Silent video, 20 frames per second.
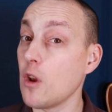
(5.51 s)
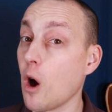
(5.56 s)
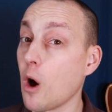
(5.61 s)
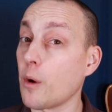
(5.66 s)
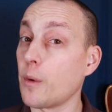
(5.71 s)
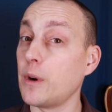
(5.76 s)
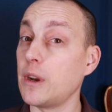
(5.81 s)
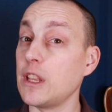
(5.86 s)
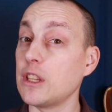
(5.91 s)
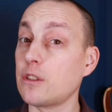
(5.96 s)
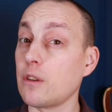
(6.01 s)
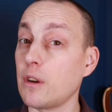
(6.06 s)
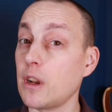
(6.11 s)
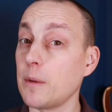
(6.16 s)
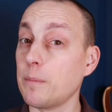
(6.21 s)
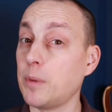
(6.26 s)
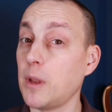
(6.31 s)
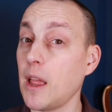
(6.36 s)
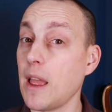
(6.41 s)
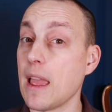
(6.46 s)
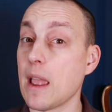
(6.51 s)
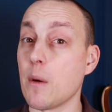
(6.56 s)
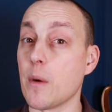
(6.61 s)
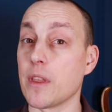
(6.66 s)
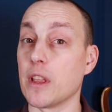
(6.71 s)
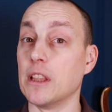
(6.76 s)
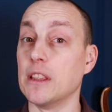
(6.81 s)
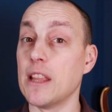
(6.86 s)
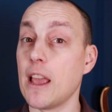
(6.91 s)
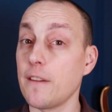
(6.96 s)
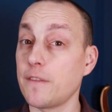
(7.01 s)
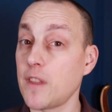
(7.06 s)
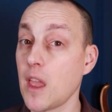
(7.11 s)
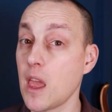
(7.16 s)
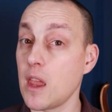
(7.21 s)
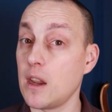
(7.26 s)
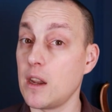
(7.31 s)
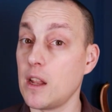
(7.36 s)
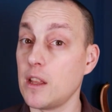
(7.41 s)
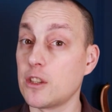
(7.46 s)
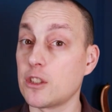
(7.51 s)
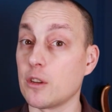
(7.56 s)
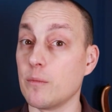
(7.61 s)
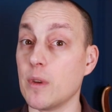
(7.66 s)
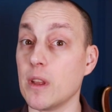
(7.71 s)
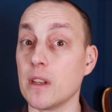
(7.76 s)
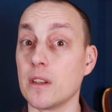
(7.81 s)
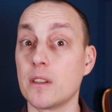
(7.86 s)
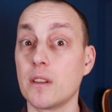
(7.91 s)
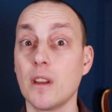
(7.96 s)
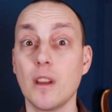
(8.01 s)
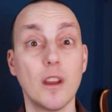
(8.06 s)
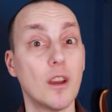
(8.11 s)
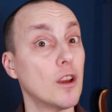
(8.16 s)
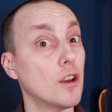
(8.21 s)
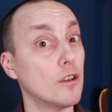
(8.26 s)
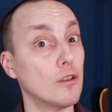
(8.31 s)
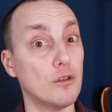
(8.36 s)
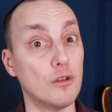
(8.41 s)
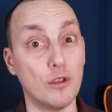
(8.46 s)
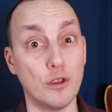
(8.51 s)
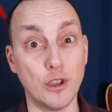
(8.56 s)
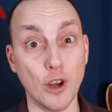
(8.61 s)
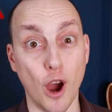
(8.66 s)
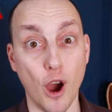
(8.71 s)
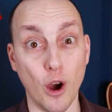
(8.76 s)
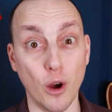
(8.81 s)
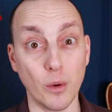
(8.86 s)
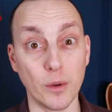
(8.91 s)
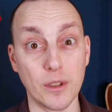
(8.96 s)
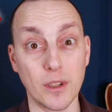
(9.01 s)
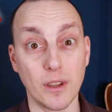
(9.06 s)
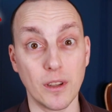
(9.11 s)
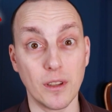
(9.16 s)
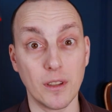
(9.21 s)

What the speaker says: already started playing with a left-handed instrument, don't.